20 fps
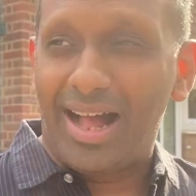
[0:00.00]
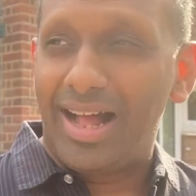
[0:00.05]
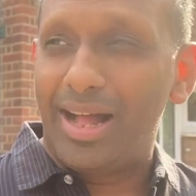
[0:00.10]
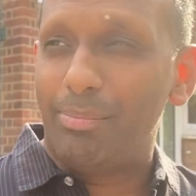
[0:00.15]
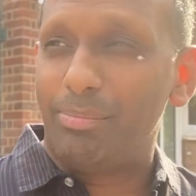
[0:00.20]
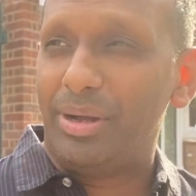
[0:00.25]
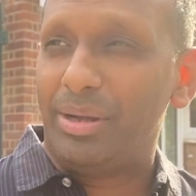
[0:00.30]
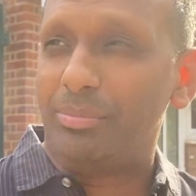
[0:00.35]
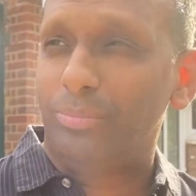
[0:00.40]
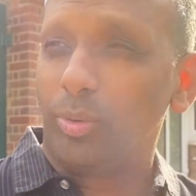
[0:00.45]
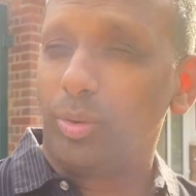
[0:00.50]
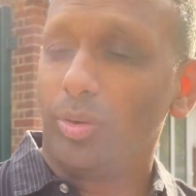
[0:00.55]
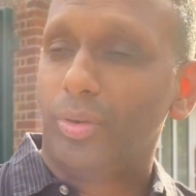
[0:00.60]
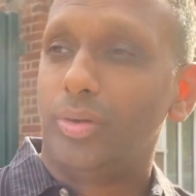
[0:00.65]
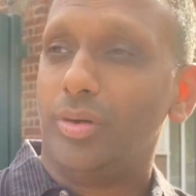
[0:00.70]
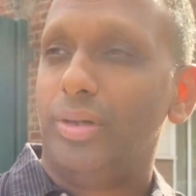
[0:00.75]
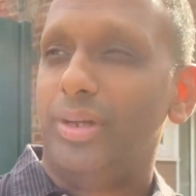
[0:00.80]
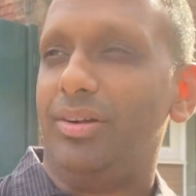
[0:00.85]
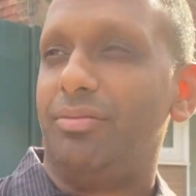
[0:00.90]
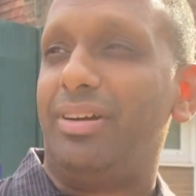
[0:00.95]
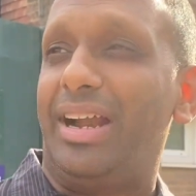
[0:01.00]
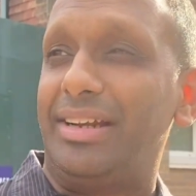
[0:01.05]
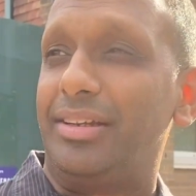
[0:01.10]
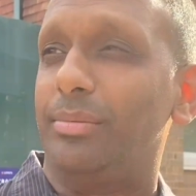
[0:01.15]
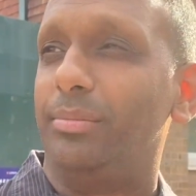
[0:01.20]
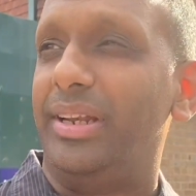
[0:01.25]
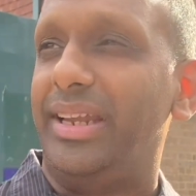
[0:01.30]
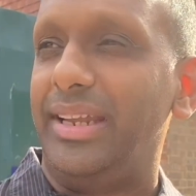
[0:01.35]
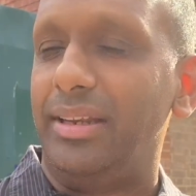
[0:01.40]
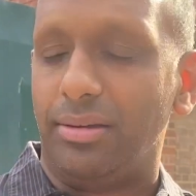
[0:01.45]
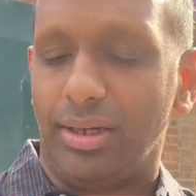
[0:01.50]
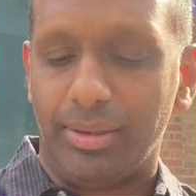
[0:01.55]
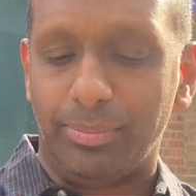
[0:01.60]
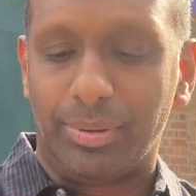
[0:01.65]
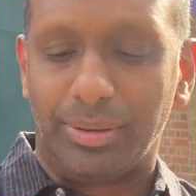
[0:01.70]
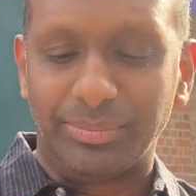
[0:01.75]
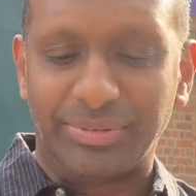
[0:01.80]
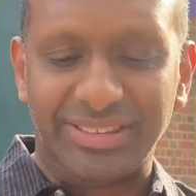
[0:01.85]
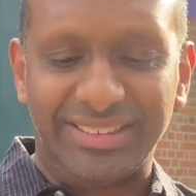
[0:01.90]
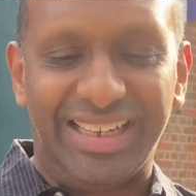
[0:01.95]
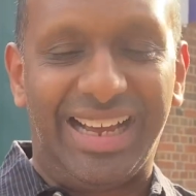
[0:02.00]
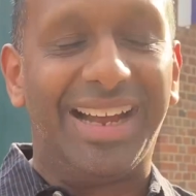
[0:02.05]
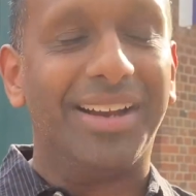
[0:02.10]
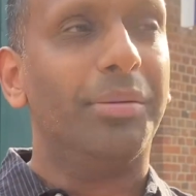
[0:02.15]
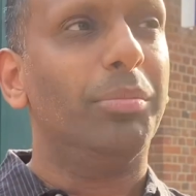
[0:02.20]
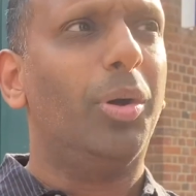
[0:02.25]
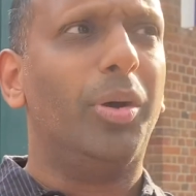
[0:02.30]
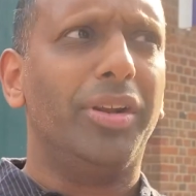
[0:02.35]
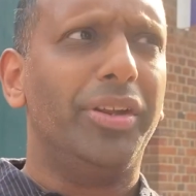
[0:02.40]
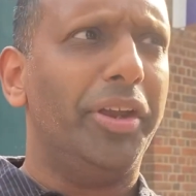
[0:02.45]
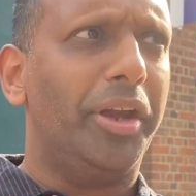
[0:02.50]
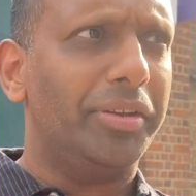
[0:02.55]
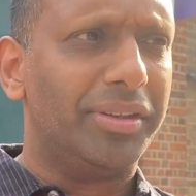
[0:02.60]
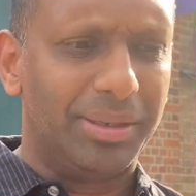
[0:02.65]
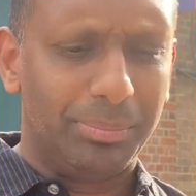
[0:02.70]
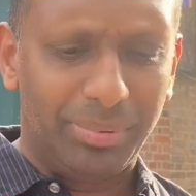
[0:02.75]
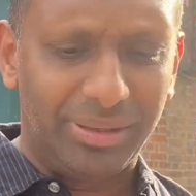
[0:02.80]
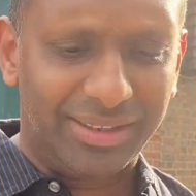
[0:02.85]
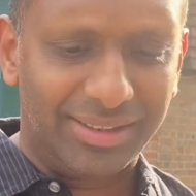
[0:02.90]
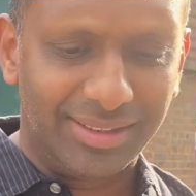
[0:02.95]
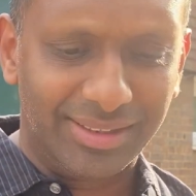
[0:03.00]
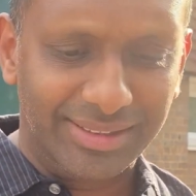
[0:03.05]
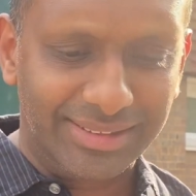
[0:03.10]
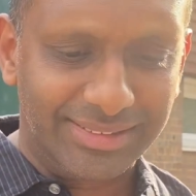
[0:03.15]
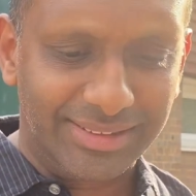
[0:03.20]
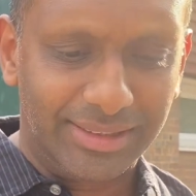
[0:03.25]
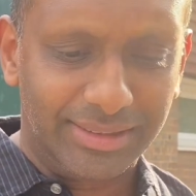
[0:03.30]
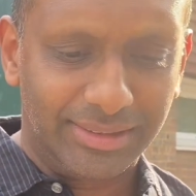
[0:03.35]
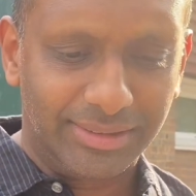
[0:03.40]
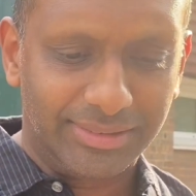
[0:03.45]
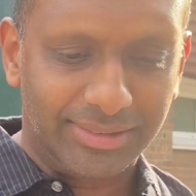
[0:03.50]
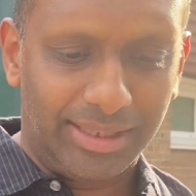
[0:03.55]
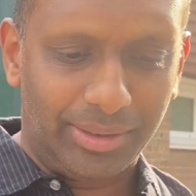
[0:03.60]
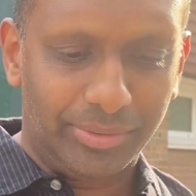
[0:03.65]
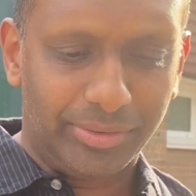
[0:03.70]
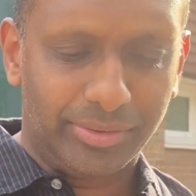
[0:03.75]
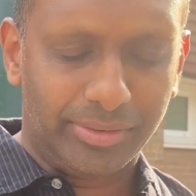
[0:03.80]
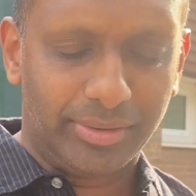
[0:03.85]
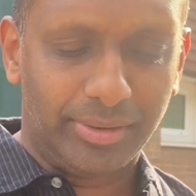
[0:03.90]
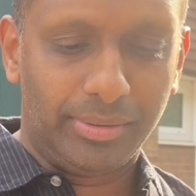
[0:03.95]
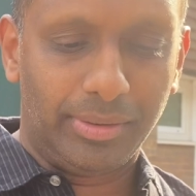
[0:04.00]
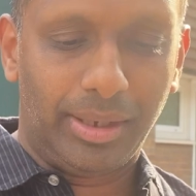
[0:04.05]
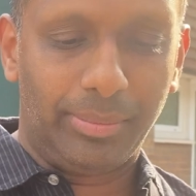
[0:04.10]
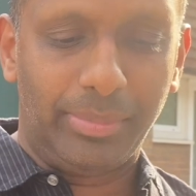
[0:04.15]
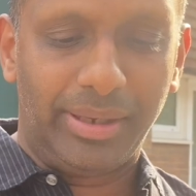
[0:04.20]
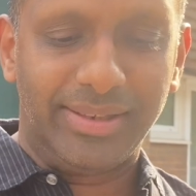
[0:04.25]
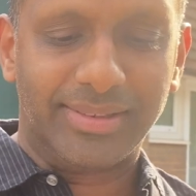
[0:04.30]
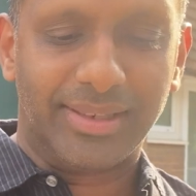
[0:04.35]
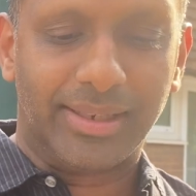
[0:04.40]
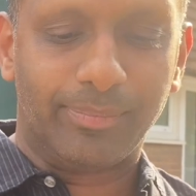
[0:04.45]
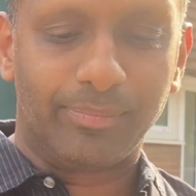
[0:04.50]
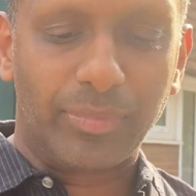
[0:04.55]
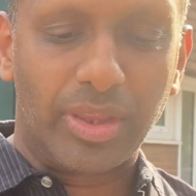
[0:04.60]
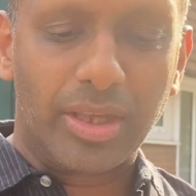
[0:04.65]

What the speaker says: but more randomly I bumped into Adam Holyoke in Piccadilly Circus. That was amazing.